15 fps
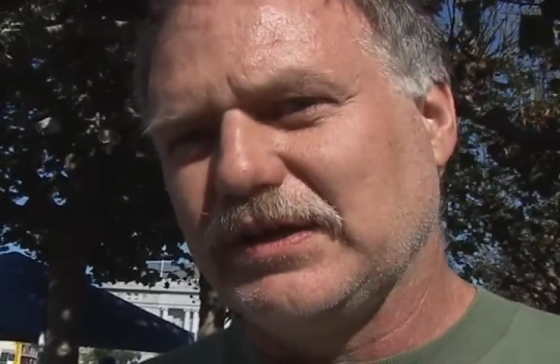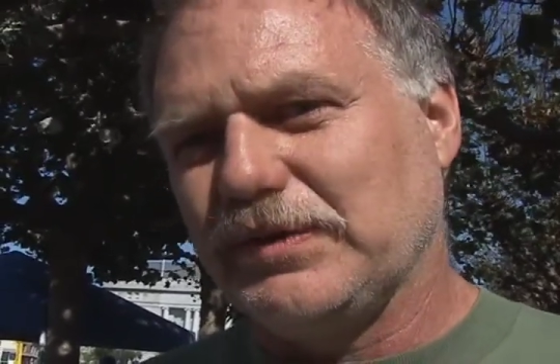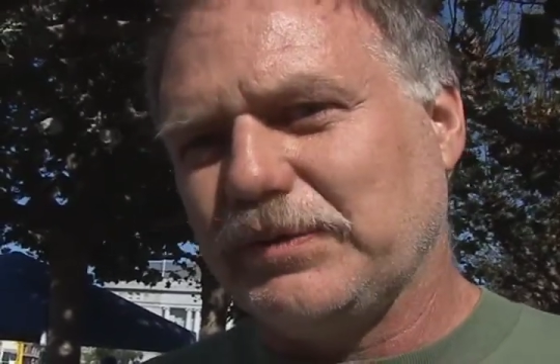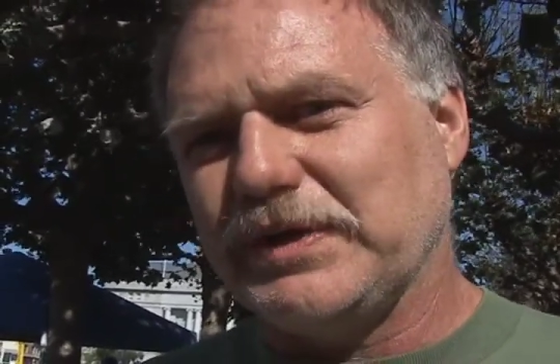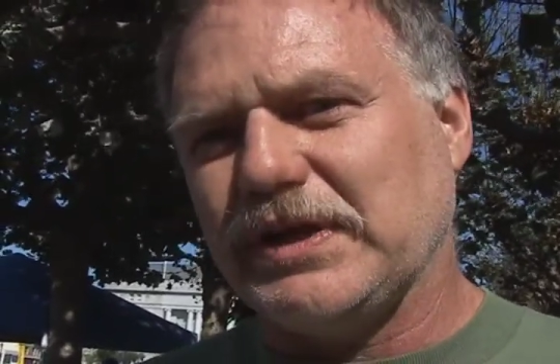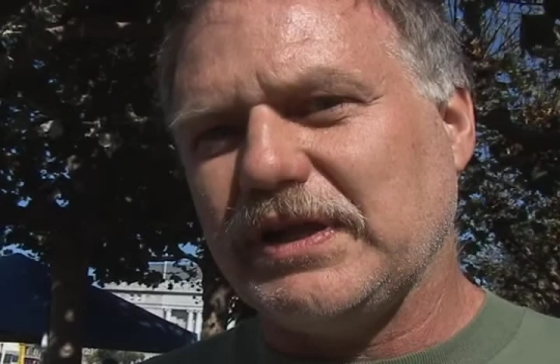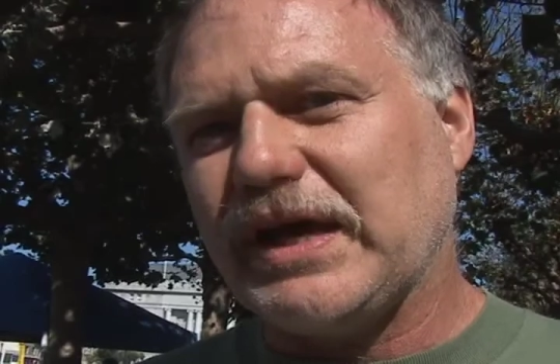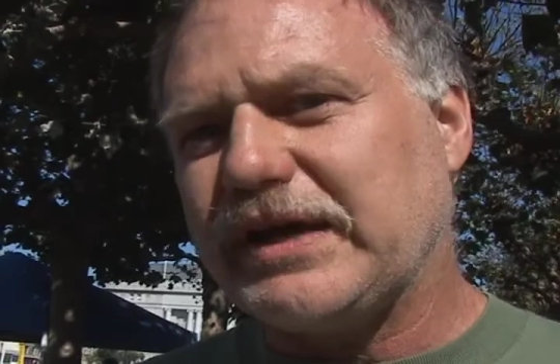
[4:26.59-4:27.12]

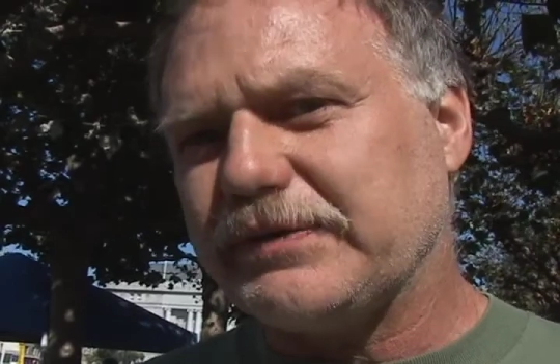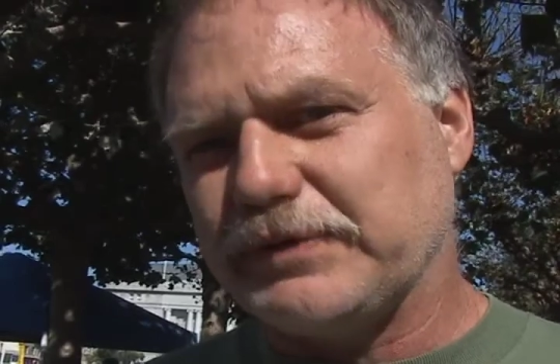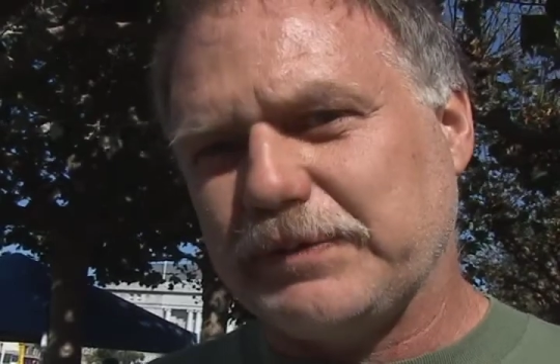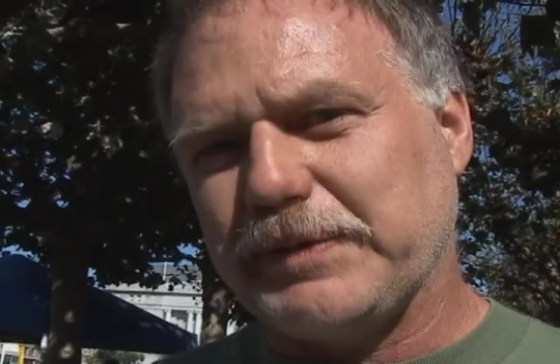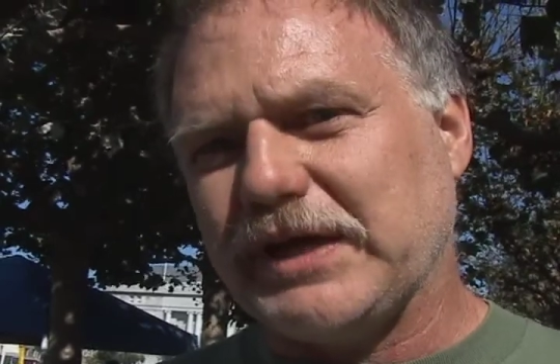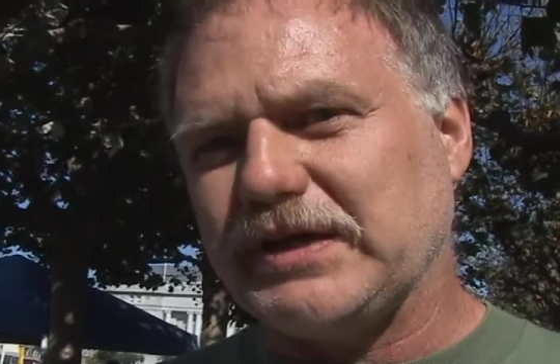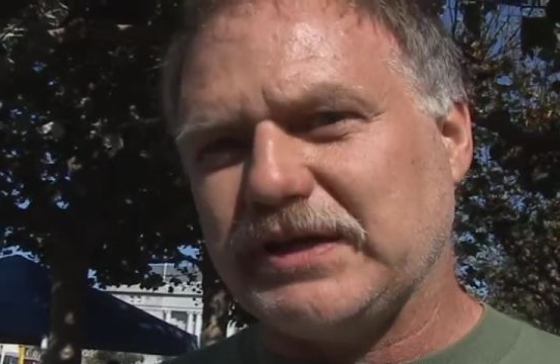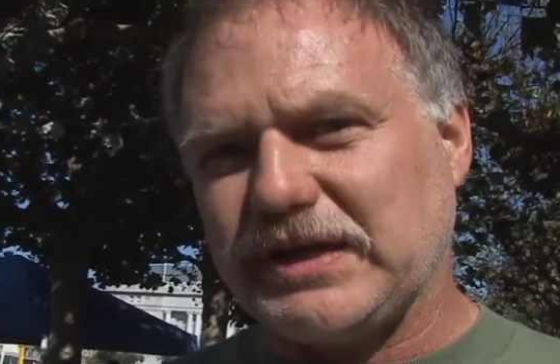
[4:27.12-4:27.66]
when a lot of
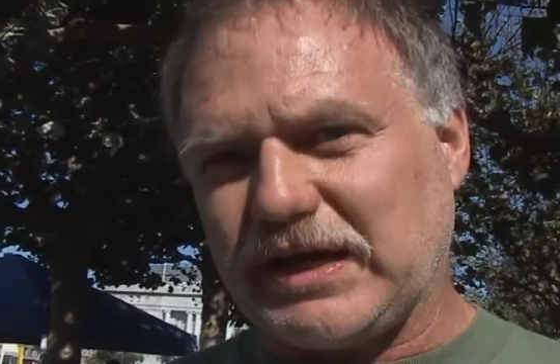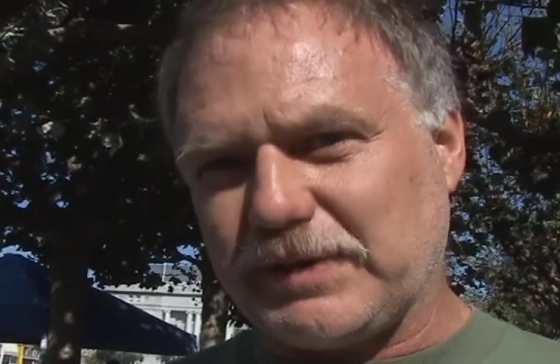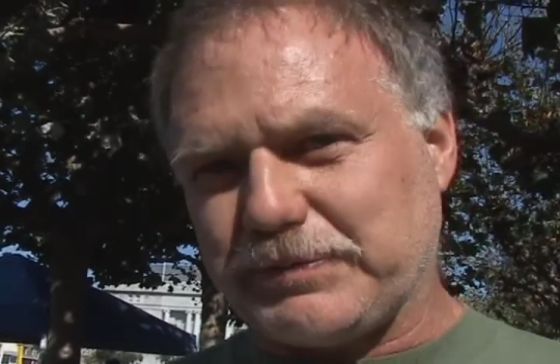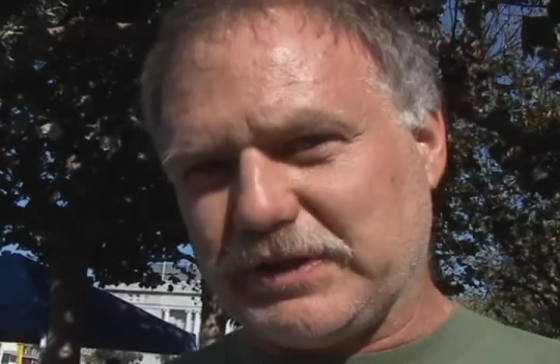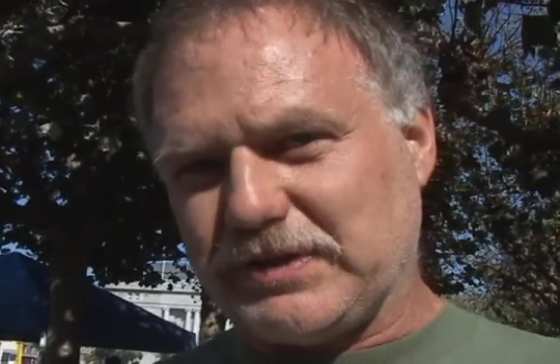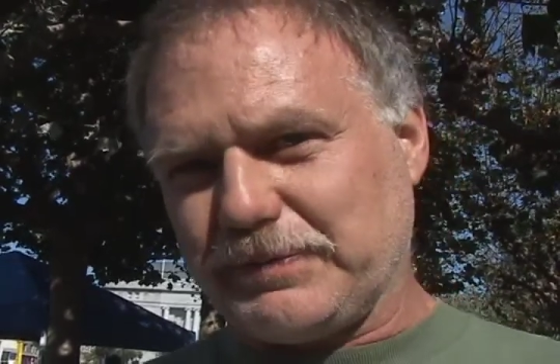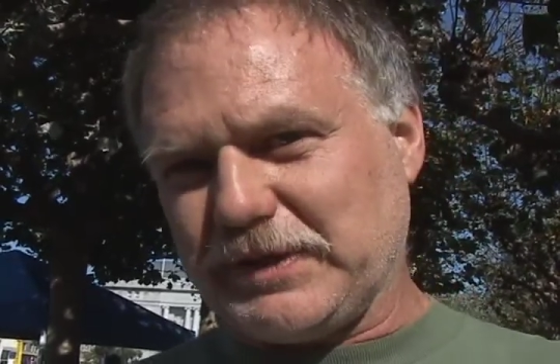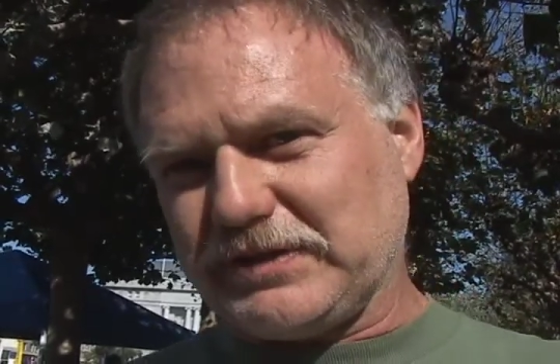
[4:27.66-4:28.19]
rebellion
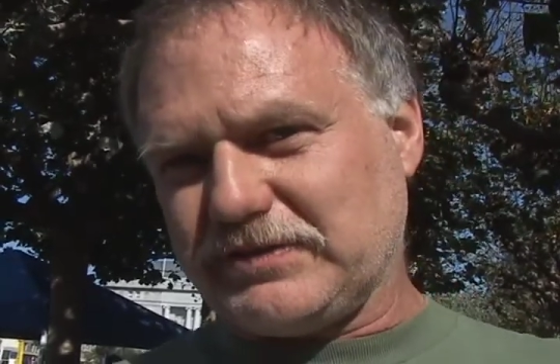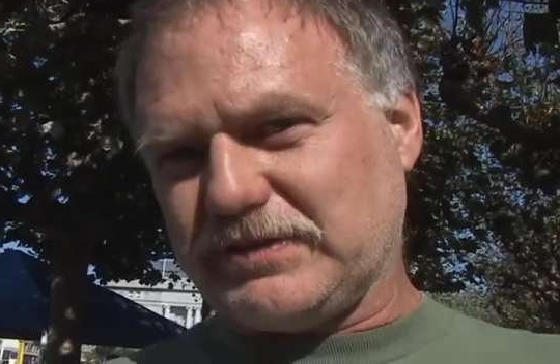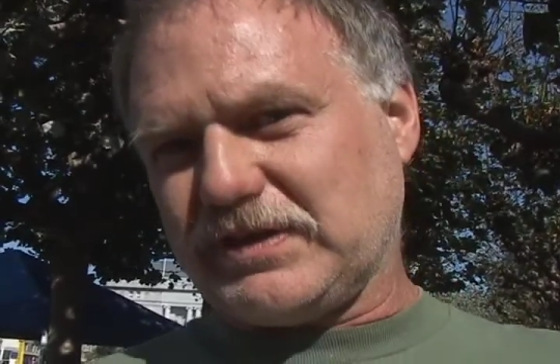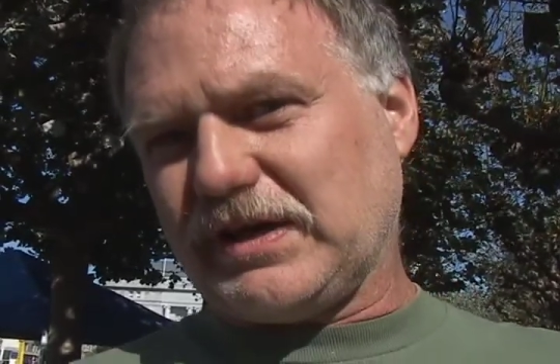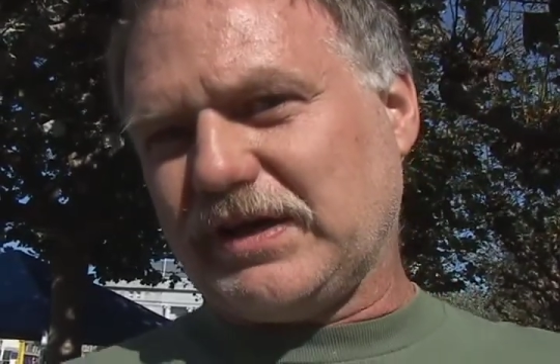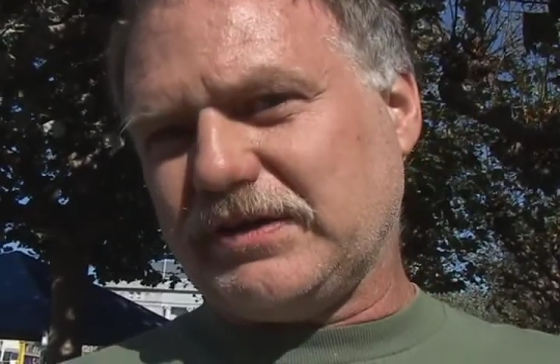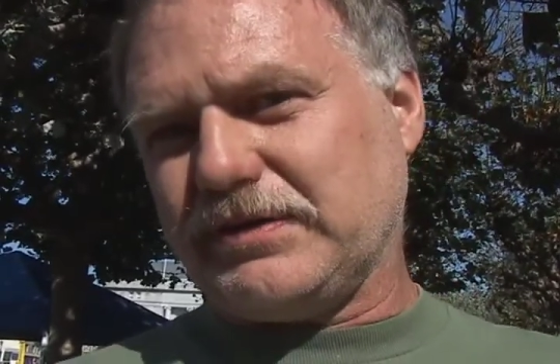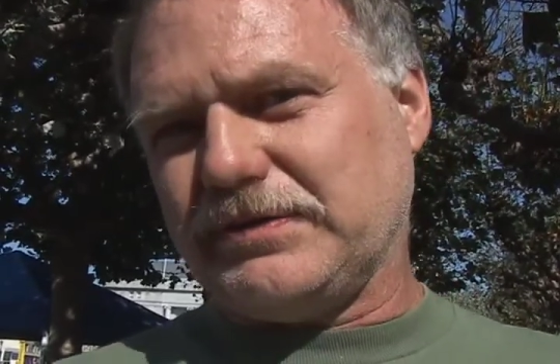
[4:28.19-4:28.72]
happened, the big
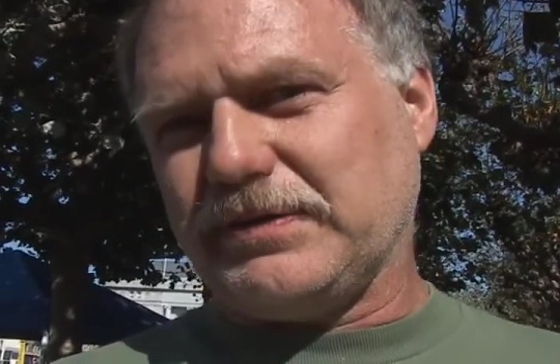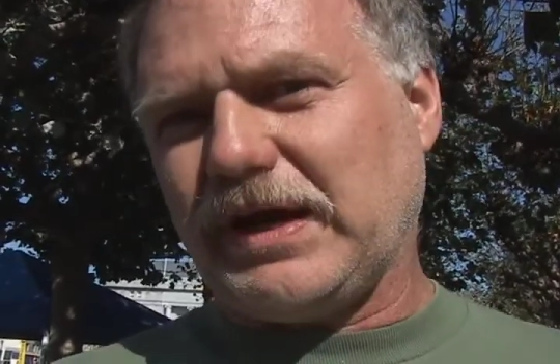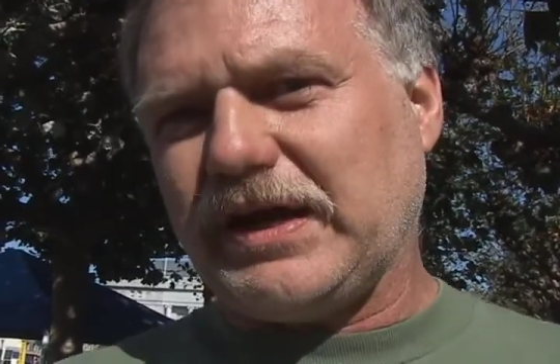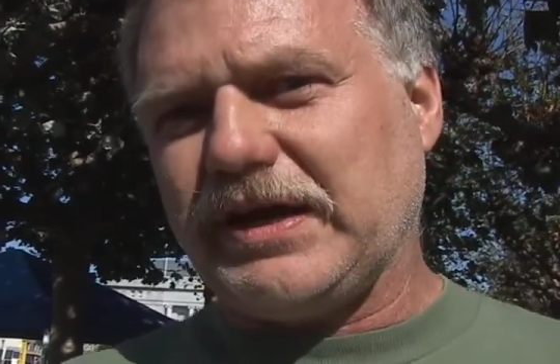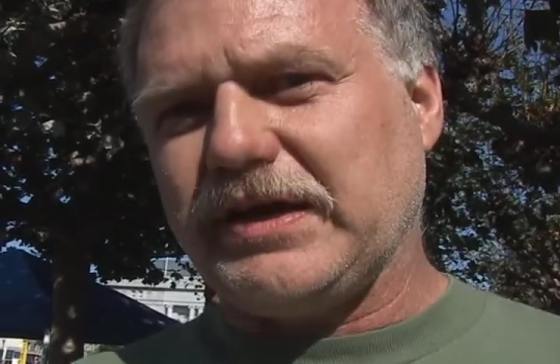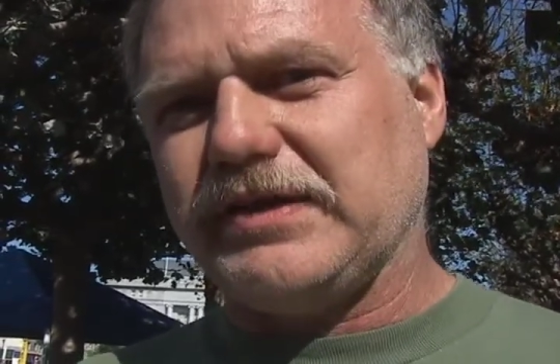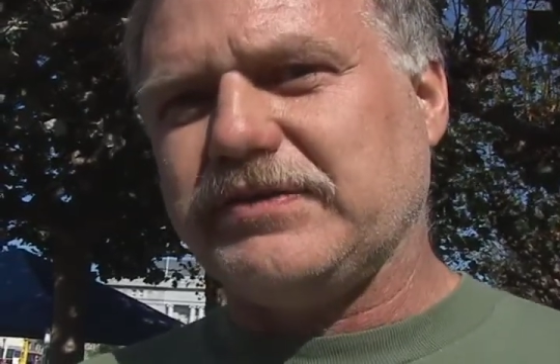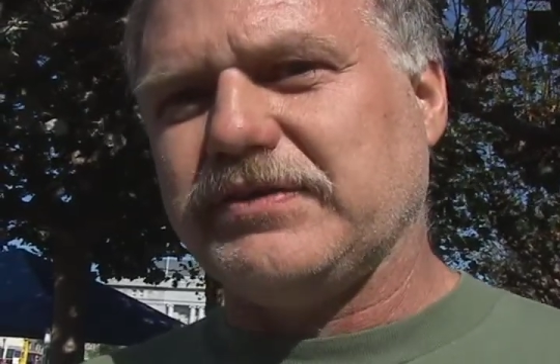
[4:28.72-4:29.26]
Chicago
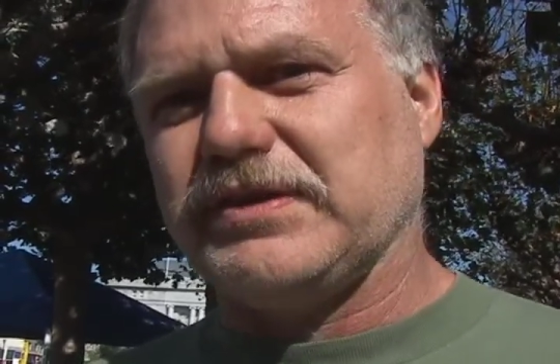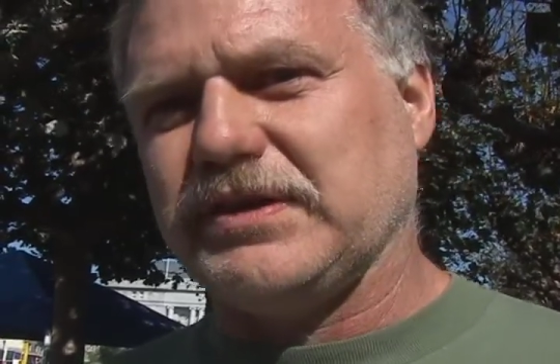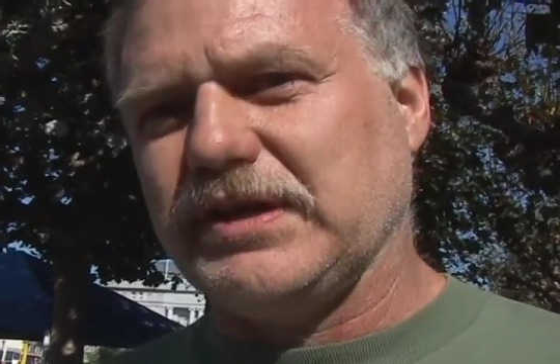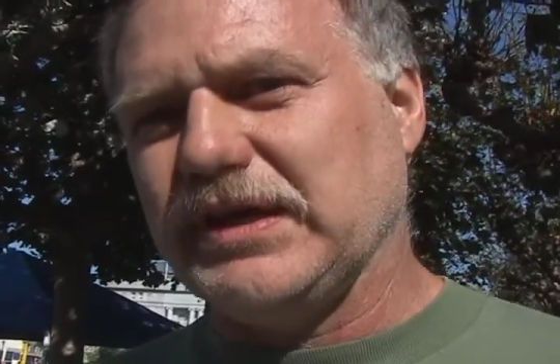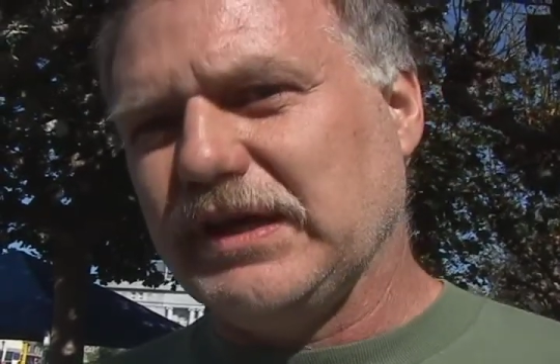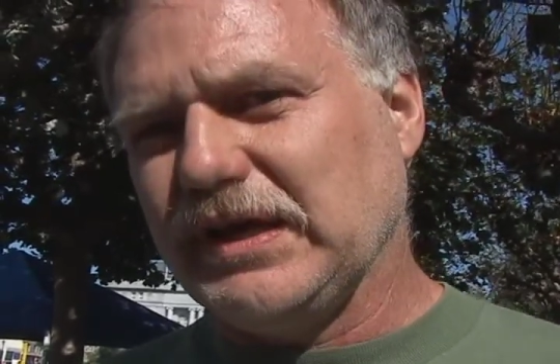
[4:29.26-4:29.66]
riots, and